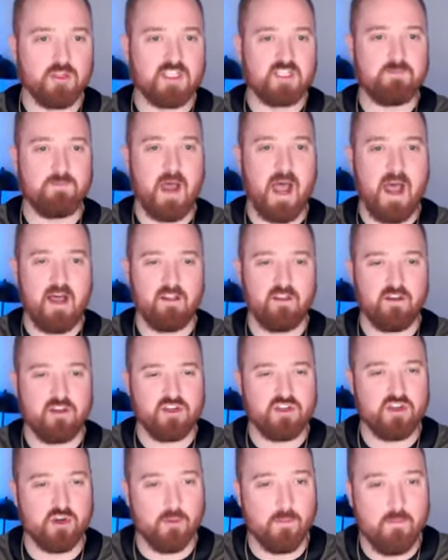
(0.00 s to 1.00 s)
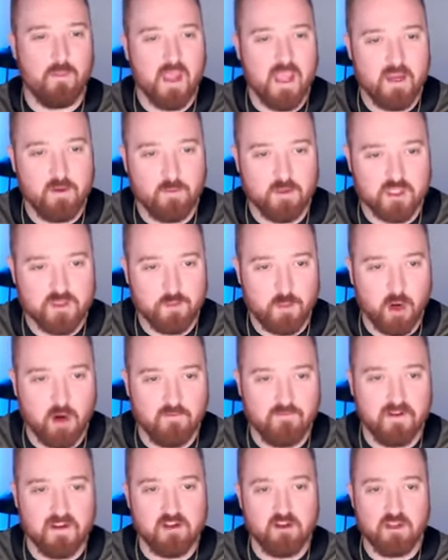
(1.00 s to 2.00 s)
was spotless, your bed was
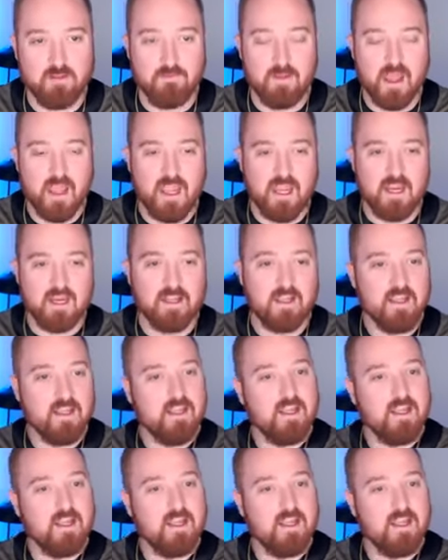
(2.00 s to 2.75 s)
perfectly made.